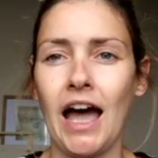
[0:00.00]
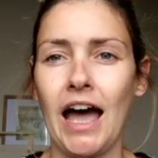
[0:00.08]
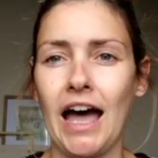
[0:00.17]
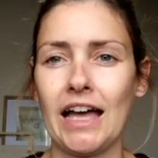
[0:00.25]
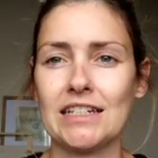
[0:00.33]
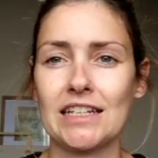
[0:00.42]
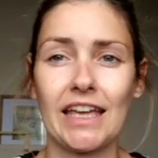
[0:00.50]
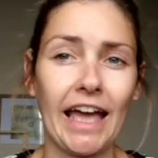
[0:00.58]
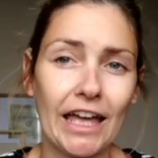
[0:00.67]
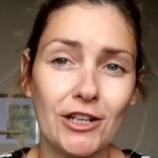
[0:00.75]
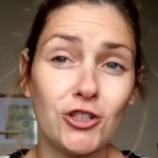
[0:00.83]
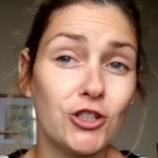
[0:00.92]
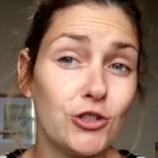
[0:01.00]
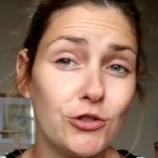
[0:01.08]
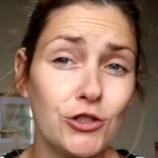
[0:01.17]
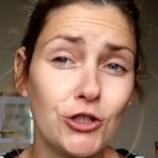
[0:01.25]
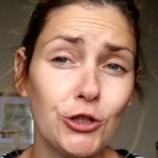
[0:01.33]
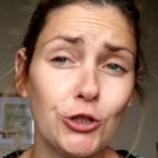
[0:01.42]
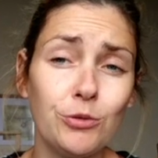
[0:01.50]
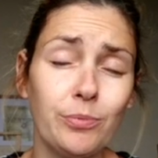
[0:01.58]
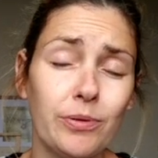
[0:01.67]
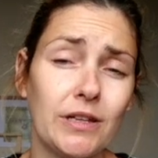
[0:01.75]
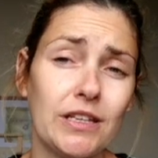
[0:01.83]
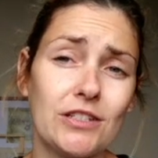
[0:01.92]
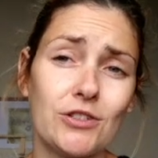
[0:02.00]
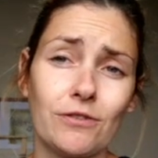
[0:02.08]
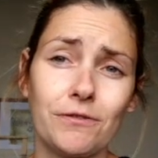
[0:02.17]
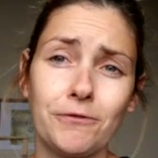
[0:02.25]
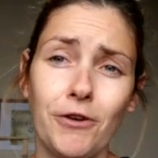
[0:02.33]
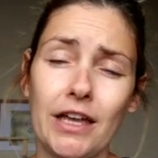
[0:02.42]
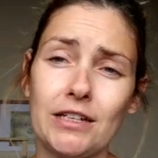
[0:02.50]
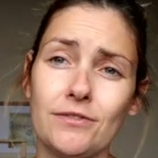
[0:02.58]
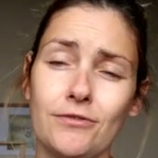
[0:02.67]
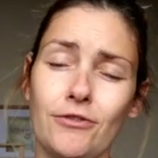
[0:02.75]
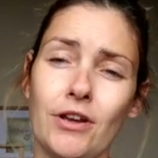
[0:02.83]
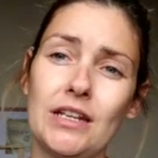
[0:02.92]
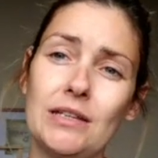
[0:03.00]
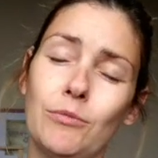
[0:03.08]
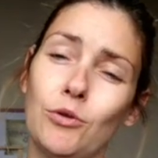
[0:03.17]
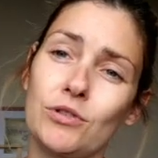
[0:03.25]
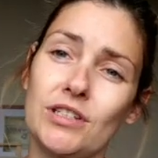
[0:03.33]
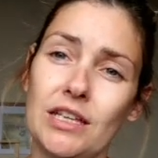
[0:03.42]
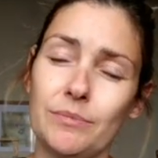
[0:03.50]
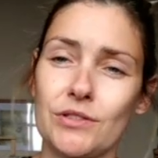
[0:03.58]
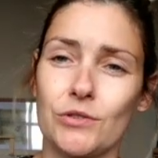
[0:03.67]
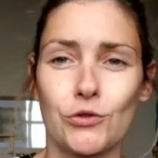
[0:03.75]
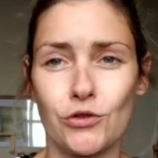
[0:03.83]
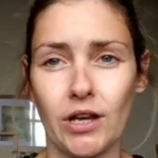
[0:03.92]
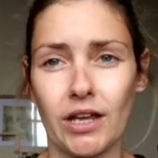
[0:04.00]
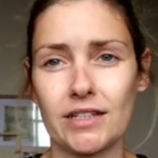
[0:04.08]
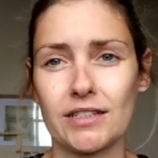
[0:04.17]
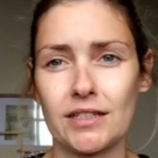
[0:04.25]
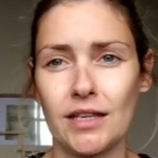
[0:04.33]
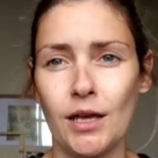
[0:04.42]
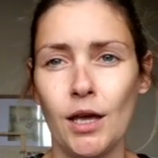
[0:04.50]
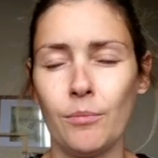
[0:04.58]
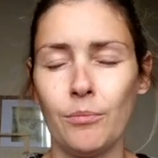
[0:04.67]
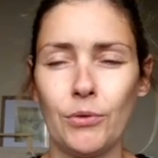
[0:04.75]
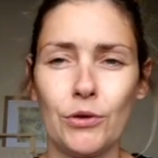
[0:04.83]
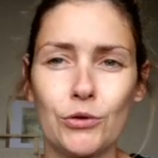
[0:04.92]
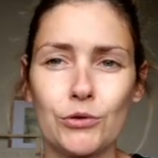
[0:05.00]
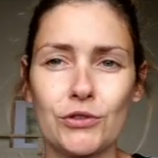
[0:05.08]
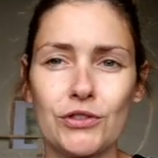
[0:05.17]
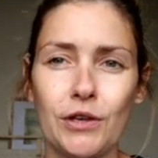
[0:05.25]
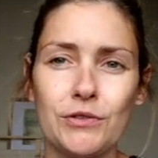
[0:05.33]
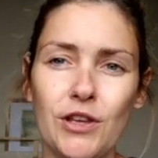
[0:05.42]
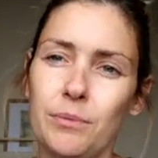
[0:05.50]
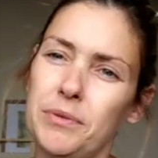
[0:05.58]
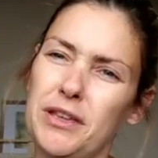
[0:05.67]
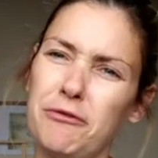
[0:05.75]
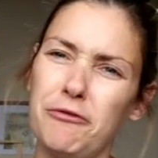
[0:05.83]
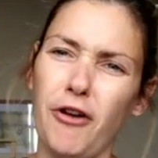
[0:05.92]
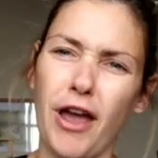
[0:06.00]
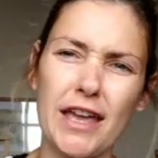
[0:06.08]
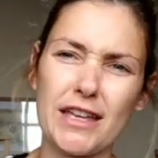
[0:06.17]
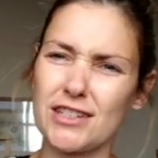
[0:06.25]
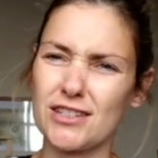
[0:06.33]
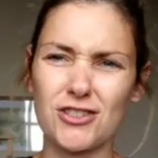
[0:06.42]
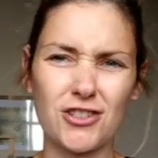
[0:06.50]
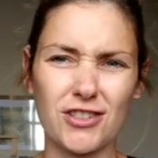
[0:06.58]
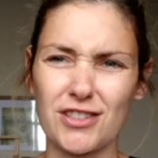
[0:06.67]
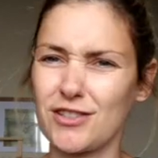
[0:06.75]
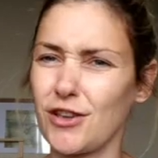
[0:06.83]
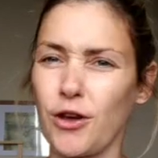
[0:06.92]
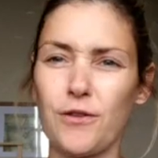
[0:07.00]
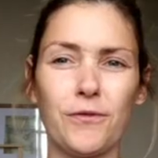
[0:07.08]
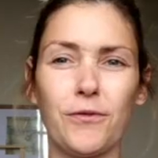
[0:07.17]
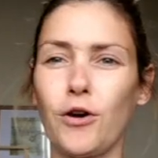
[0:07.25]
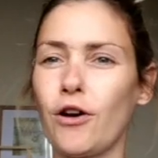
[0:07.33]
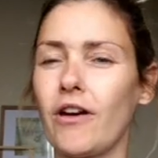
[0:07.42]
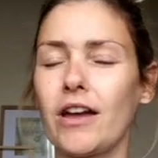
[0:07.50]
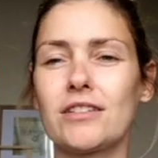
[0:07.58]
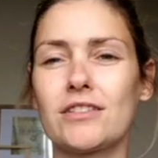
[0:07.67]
And again, YouTube is your friend for any more tips and tricks, but also don't be afraid and just go for it.